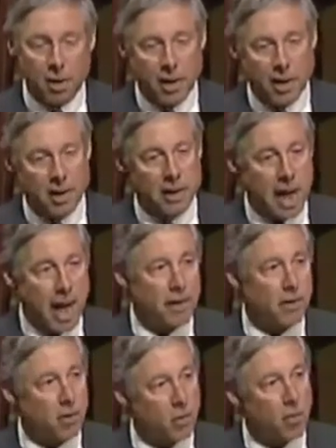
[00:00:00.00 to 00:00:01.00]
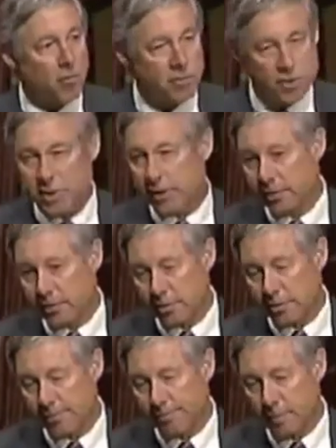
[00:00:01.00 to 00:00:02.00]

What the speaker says: and not go overseas.